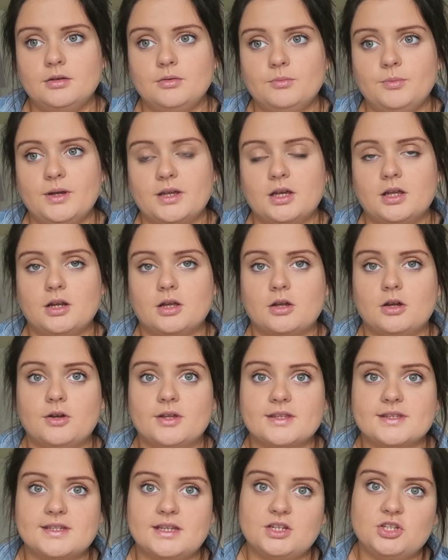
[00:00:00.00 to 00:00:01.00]
we're going to go
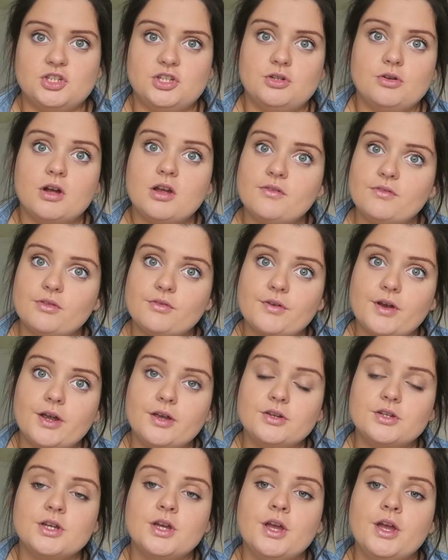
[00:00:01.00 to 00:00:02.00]
and send you over the
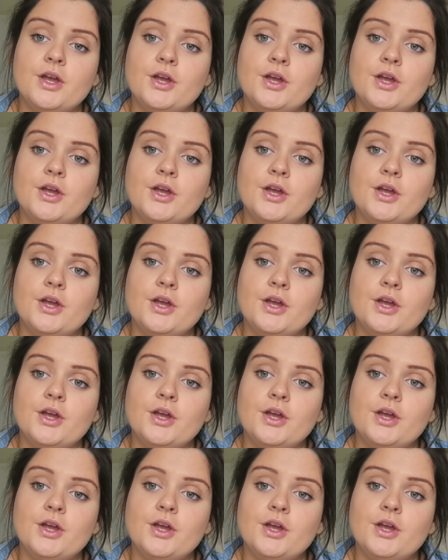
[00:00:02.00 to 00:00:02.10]
road